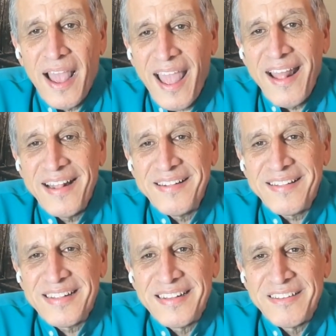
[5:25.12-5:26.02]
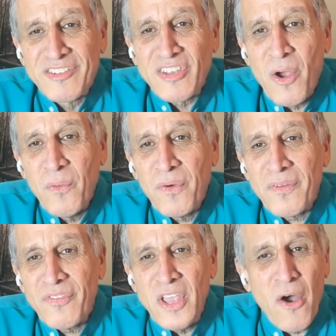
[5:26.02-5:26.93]
And so
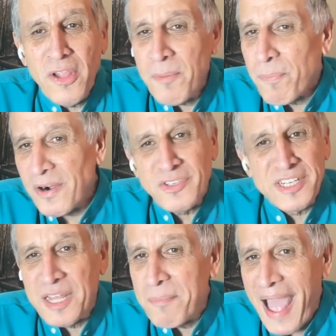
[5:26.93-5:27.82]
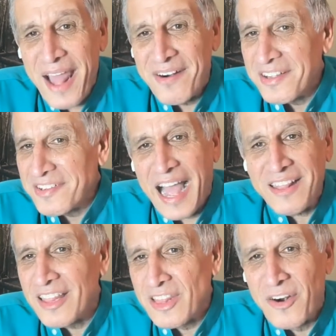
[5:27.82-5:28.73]
the only person that mattered is
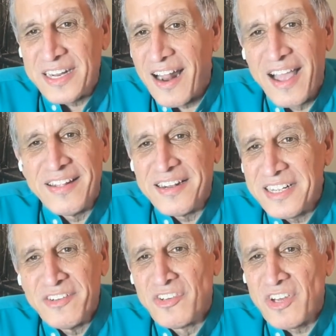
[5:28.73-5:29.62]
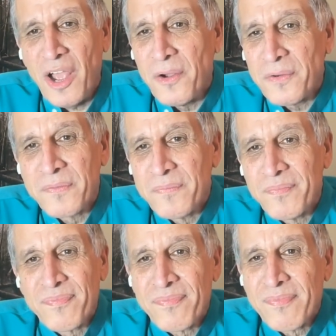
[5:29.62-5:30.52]
not the 39 that didn't show.
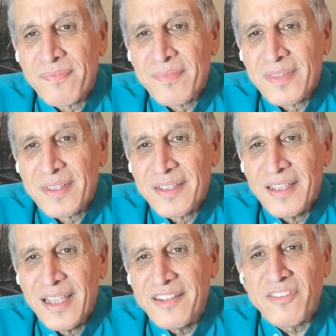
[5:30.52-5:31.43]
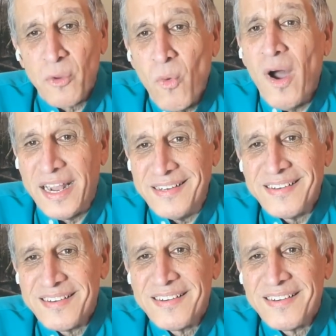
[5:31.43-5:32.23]
It's the one,